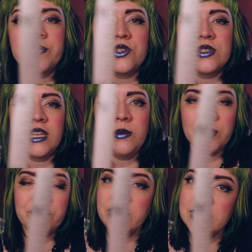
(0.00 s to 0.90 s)
Just keep
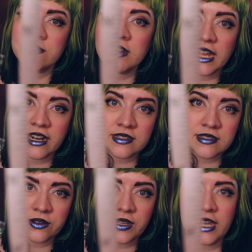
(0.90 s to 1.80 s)
your face
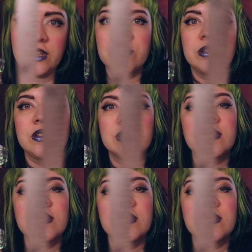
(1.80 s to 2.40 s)
relaxed, okay, through the